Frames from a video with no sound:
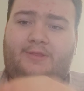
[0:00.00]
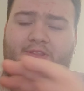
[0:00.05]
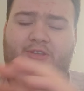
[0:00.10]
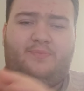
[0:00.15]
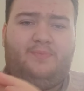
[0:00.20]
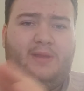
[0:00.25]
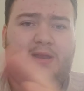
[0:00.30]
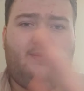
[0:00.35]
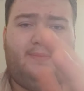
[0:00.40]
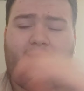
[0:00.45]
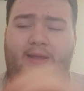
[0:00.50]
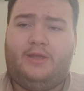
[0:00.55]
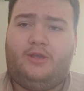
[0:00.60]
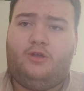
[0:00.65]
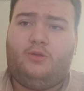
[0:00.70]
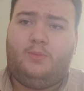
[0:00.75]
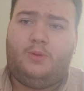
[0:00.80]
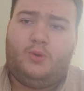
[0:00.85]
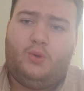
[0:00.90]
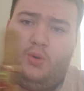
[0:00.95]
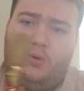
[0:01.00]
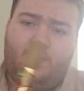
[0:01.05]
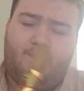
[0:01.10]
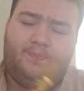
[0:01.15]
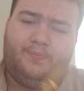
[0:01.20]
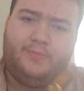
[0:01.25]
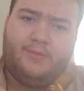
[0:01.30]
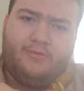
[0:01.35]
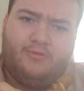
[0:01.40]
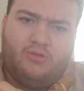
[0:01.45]
They've been in my humidor
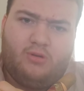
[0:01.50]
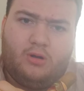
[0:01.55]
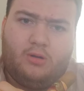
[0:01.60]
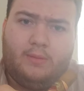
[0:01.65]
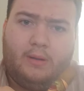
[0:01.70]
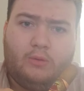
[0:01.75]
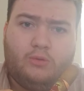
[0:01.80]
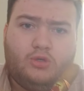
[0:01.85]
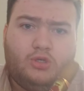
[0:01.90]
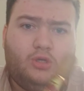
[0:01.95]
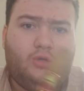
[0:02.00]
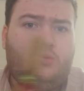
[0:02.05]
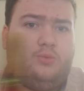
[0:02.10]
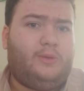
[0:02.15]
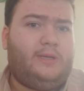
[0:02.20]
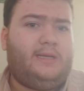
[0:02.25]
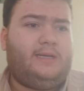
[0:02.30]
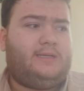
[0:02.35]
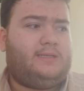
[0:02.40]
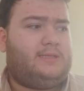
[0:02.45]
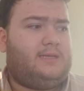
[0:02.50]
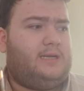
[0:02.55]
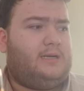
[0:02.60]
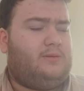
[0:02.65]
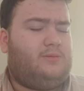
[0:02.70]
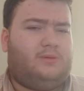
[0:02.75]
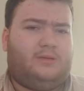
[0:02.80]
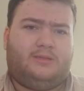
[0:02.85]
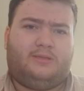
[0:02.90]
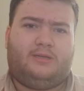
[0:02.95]
for about 2 weeks
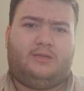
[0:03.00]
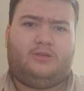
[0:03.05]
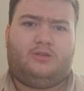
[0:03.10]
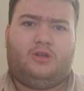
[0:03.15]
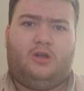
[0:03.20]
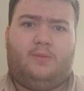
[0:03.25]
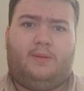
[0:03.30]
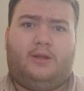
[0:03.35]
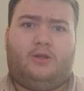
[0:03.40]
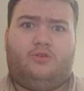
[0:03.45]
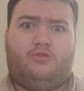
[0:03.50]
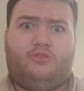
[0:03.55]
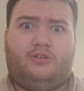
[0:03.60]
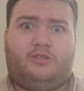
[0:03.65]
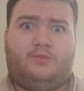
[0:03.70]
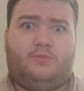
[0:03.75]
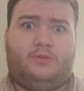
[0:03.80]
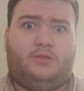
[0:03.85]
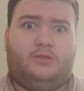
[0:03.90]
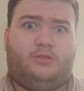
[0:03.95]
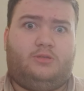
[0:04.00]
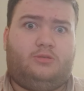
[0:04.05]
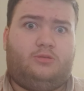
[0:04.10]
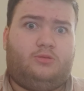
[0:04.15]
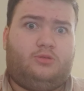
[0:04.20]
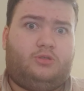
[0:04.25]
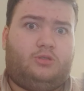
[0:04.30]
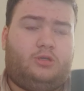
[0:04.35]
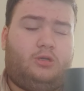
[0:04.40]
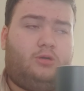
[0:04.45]
now, as I got back Christmas,
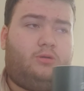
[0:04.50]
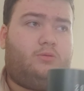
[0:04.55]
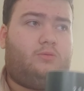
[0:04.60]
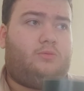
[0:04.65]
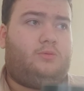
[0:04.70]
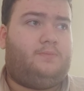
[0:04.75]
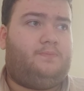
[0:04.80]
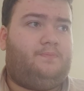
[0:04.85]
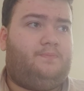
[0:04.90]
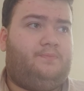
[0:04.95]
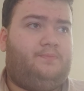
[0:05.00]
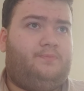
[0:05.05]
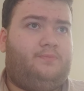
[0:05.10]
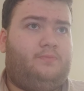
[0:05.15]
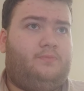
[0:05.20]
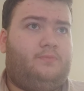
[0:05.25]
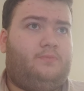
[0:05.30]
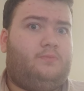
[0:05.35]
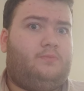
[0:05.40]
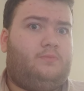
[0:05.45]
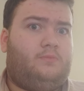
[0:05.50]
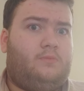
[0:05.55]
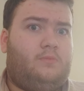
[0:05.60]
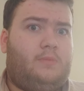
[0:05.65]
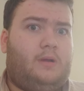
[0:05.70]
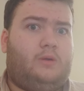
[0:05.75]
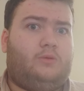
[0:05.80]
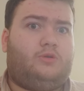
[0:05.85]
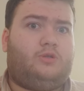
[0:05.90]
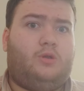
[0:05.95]
so
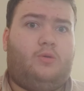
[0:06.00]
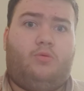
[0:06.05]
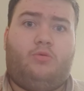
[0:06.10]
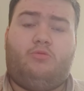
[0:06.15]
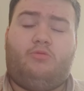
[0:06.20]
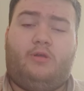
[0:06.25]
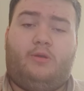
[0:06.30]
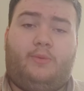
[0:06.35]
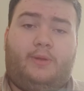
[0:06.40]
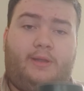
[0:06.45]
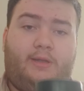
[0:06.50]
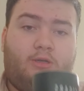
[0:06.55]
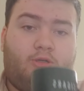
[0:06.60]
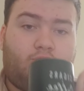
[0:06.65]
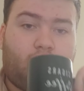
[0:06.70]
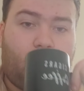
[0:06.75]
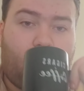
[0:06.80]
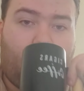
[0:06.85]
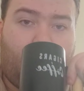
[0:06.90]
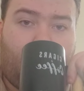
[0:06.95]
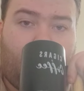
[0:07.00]
about 2-3 weeks,